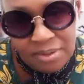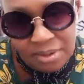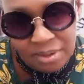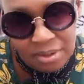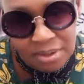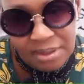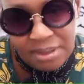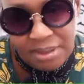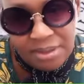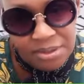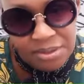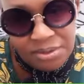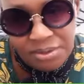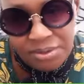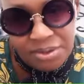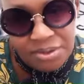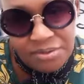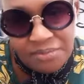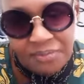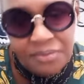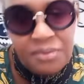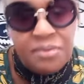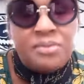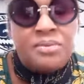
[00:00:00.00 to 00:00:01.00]
Learn how to use
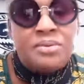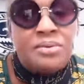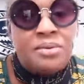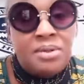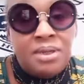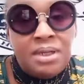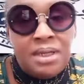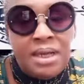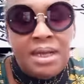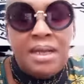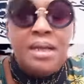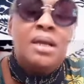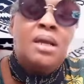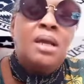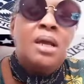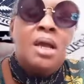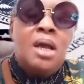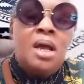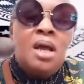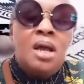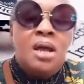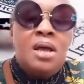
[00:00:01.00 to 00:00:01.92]
your phone, okay?